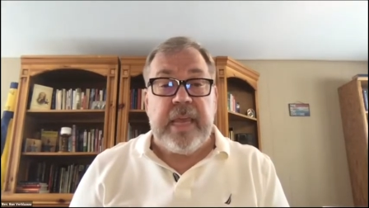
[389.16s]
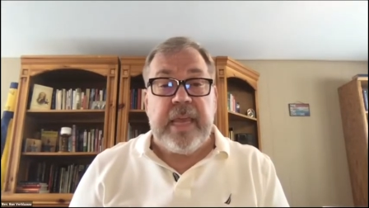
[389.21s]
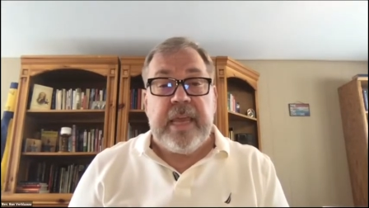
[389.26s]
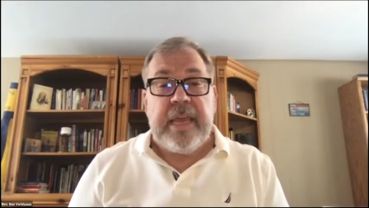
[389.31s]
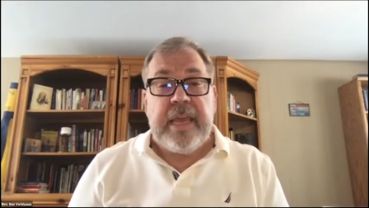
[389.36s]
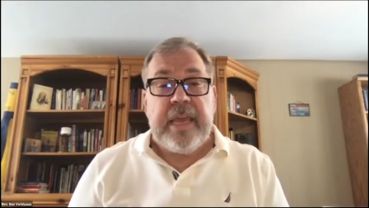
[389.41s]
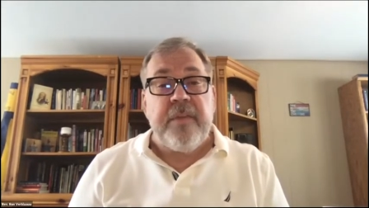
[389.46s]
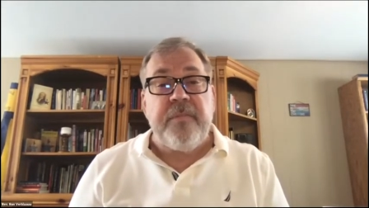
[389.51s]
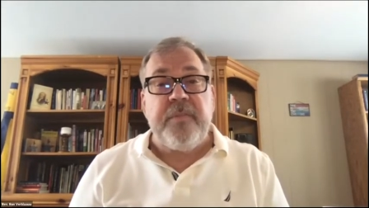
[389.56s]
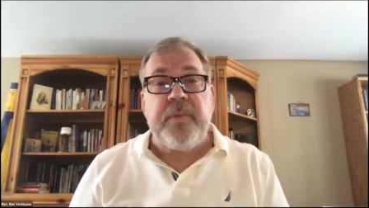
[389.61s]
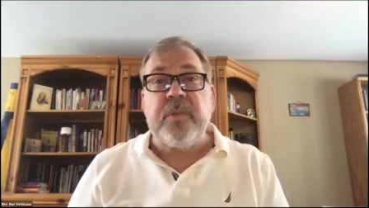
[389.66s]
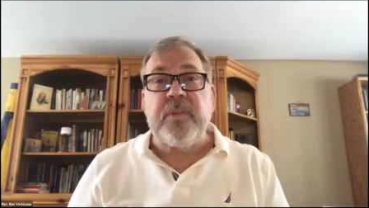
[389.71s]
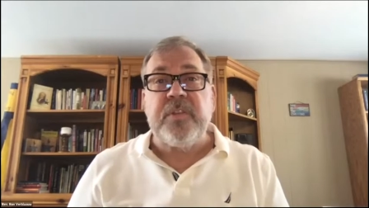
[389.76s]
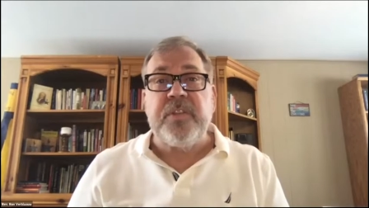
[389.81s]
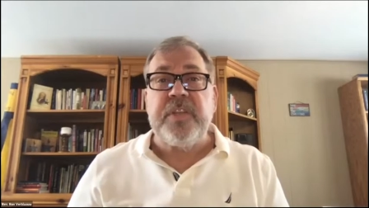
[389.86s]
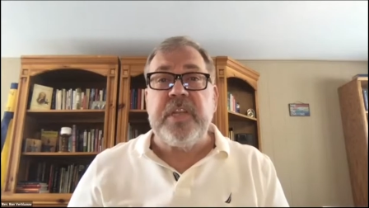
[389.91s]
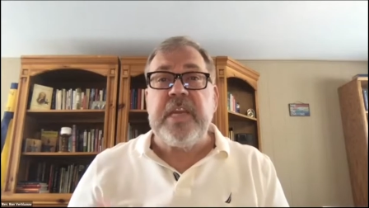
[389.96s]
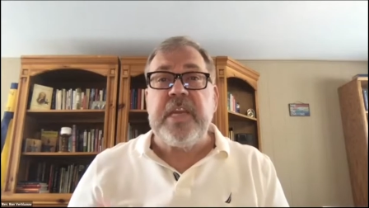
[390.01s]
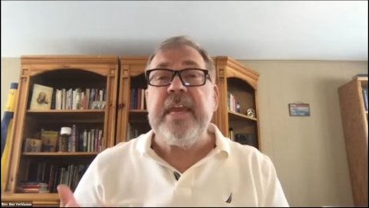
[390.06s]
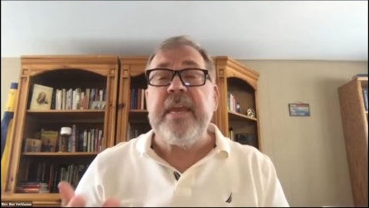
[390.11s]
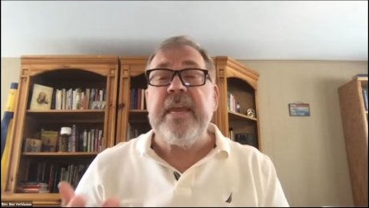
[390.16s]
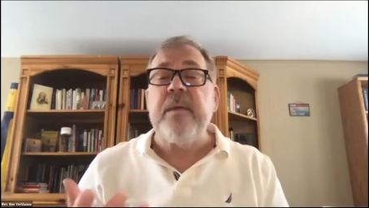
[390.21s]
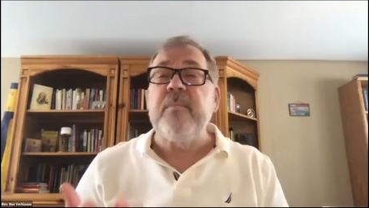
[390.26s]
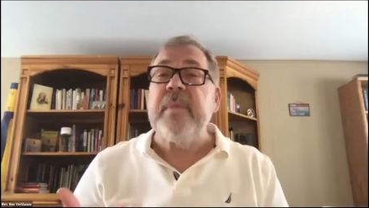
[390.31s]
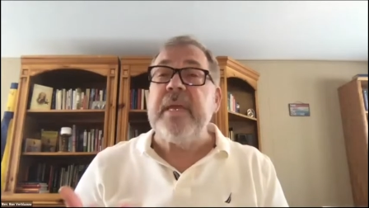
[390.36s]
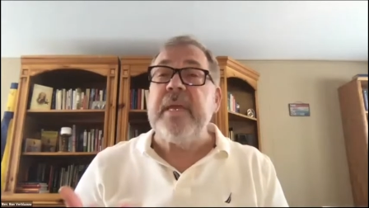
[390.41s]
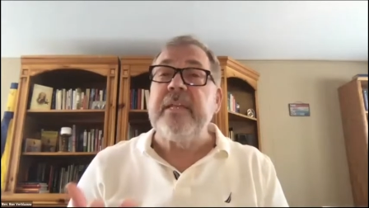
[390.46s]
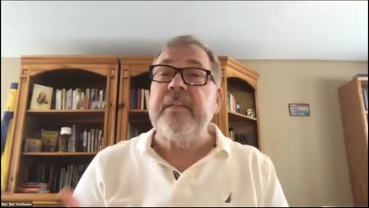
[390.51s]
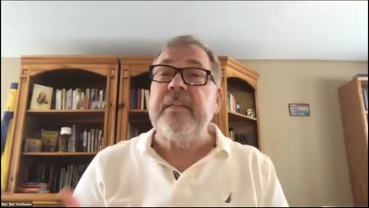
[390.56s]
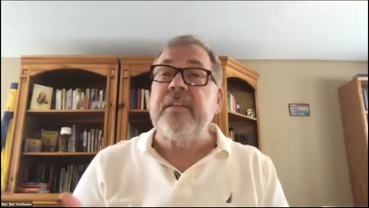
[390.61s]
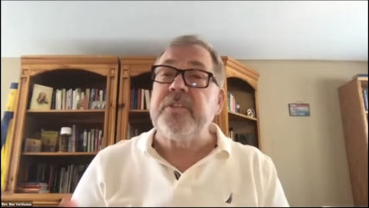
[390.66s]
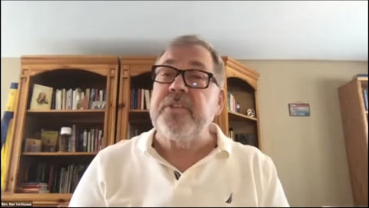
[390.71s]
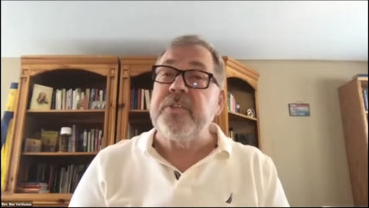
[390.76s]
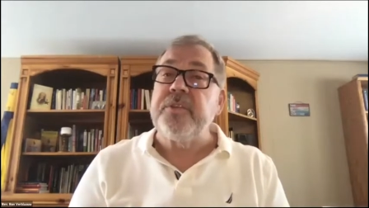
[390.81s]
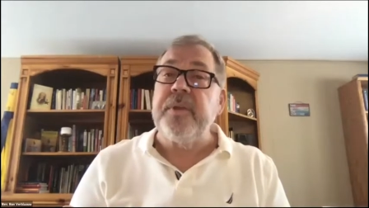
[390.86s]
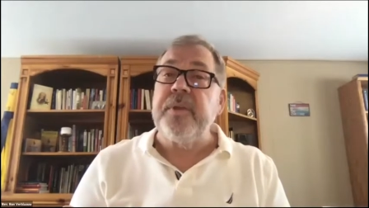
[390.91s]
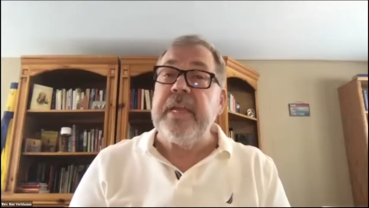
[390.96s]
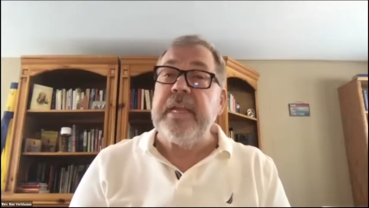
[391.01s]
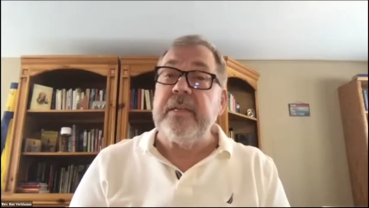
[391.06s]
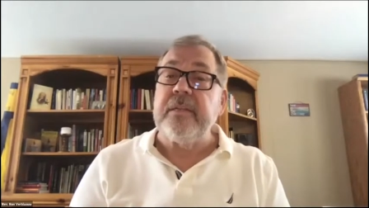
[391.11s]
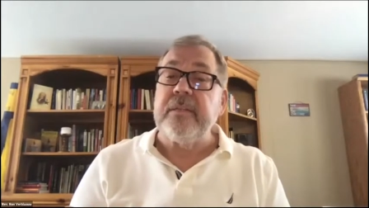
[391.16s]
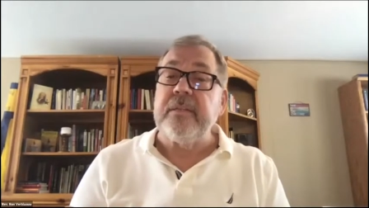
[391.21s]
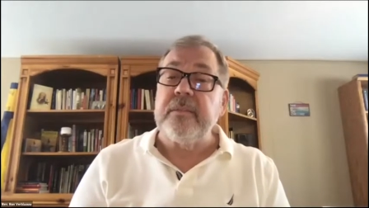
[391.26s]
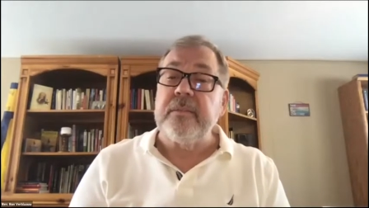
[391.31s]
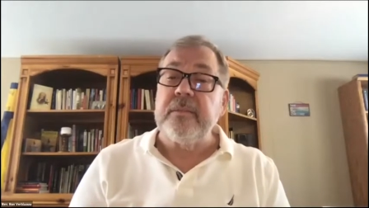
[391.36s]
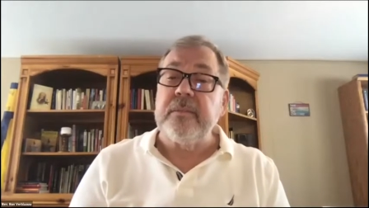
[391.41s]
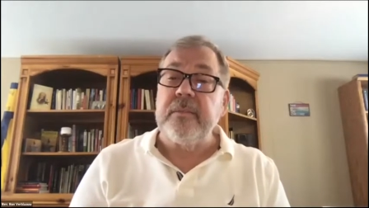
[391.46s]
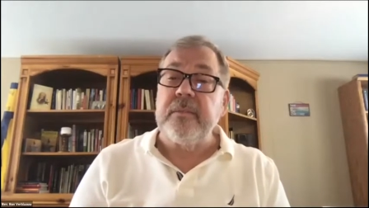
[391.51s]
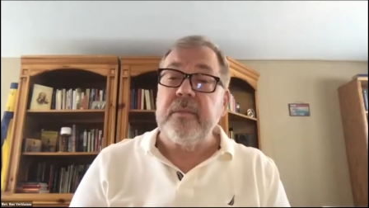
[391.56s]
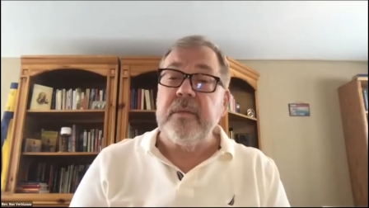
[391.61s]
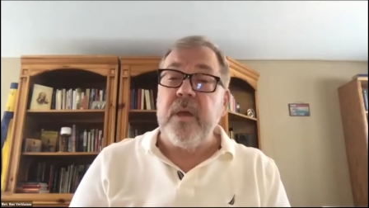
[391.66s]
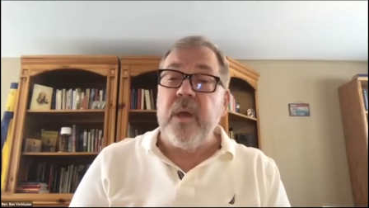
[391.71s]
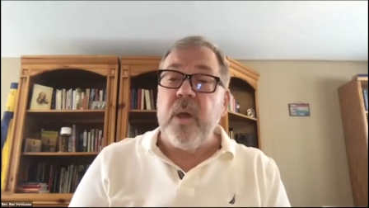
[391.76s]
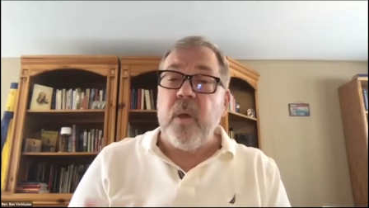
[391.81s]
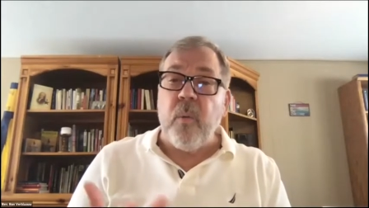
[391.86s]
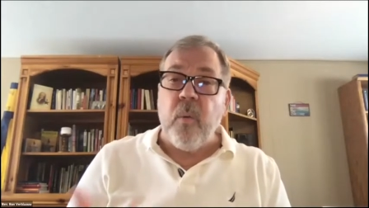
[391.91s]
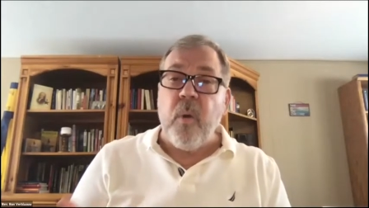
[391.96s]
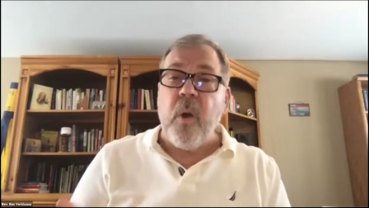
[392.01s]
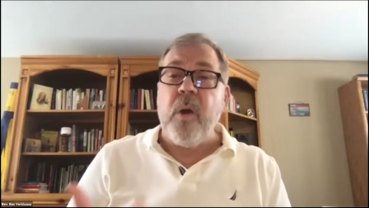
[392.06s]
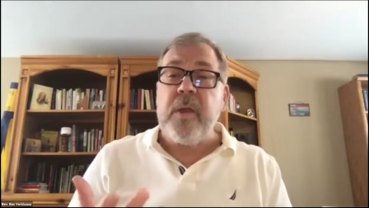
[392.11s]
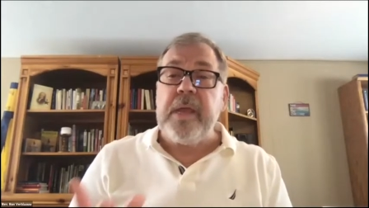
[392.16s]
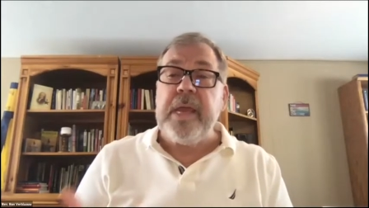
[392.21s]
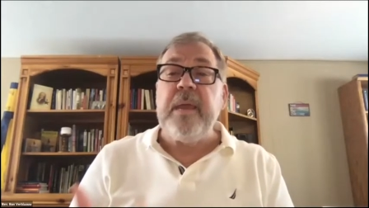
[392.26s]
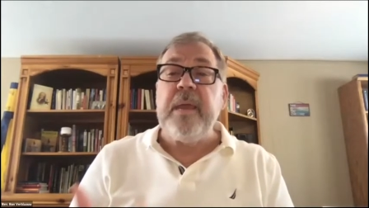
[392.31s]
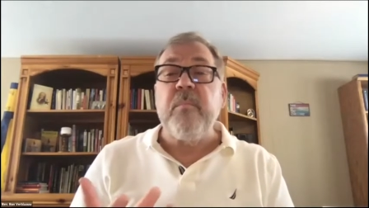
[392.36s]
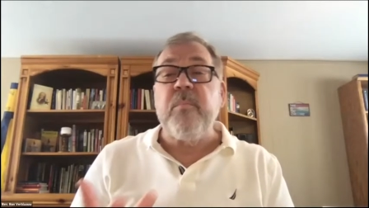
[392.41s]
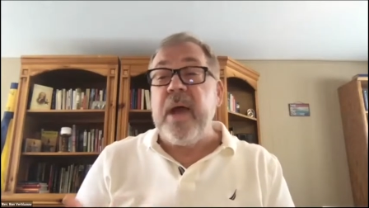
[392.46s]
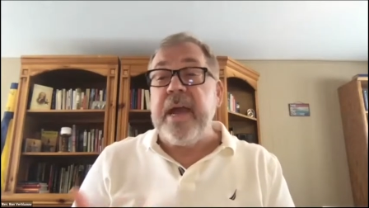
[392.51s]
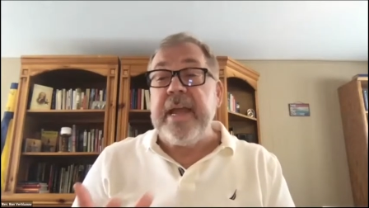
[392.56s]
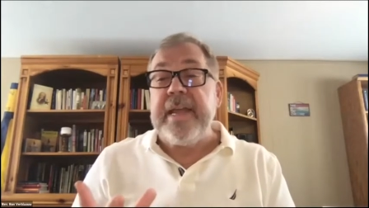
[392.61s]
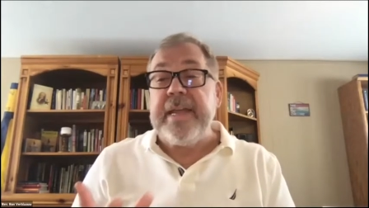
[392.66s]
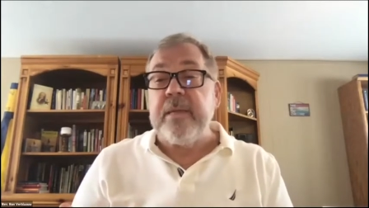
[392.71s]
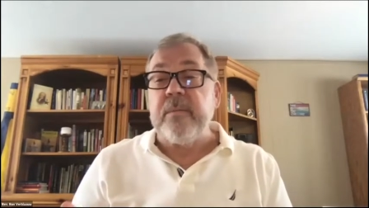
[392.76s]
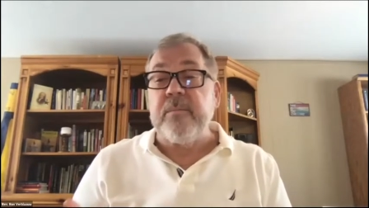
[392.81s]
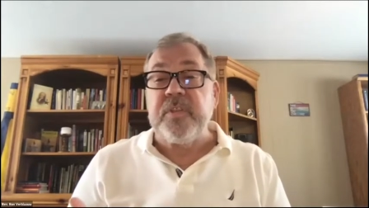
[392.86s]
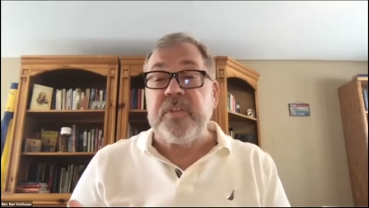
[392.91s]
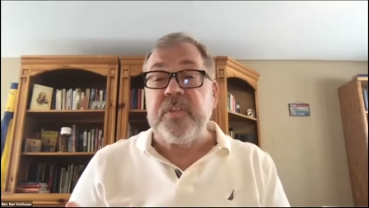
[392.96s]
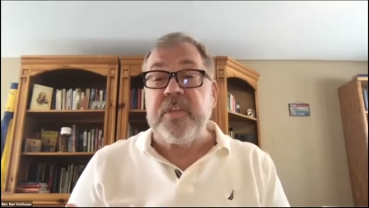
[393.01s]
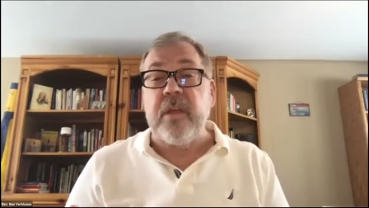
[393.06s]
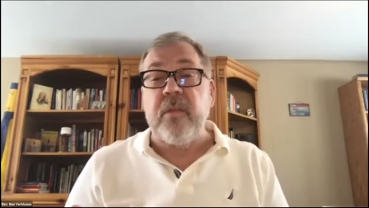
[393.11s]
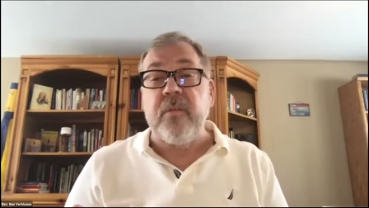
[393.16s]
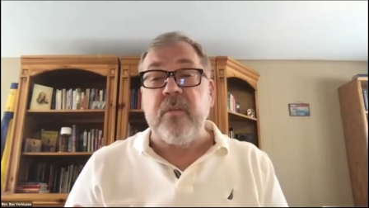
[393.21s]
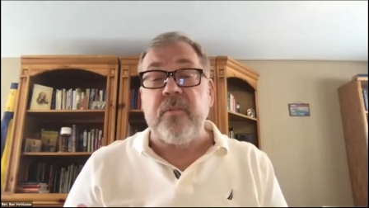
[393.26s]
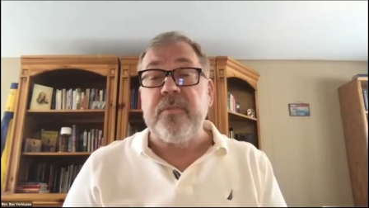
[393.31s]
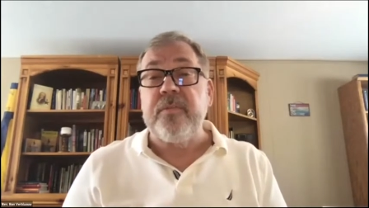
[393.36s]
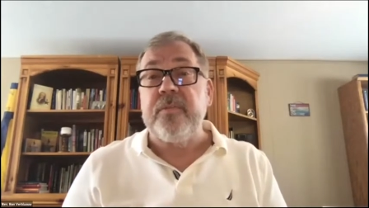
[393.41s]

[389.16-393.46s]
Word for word: If you see him in the street, walking by himself,